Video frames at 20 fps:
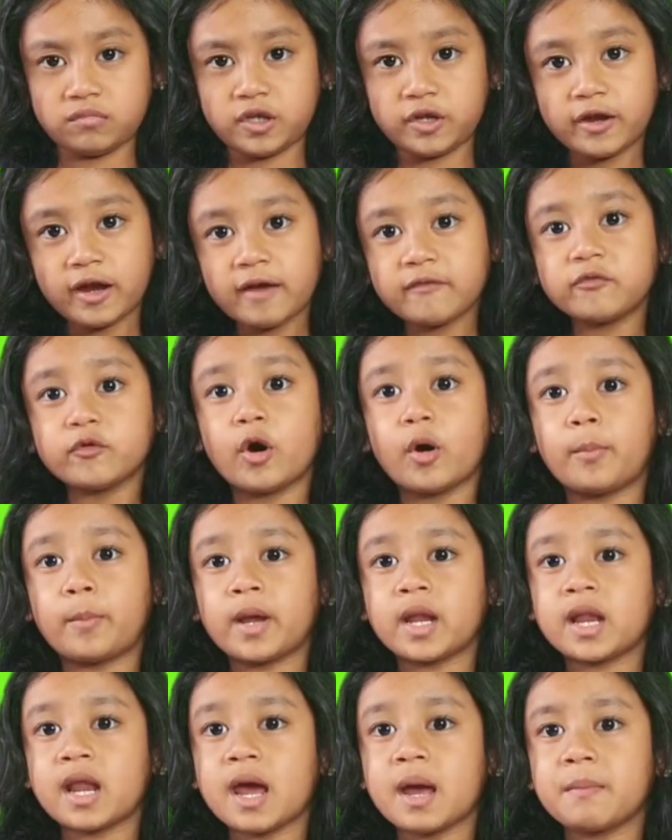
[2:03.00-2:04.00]
Do you have to
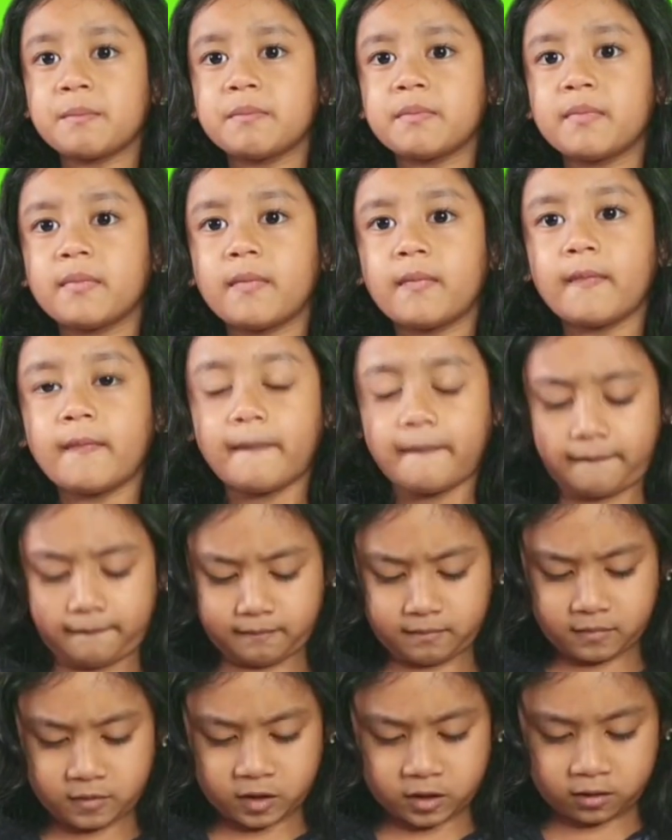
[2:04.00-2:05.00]
open them?
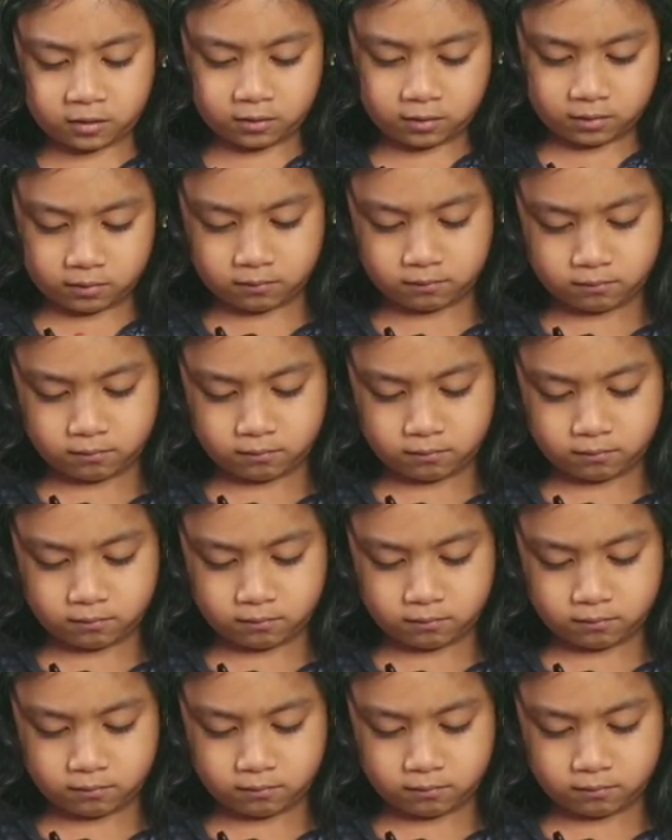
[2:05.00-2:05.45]
Okay.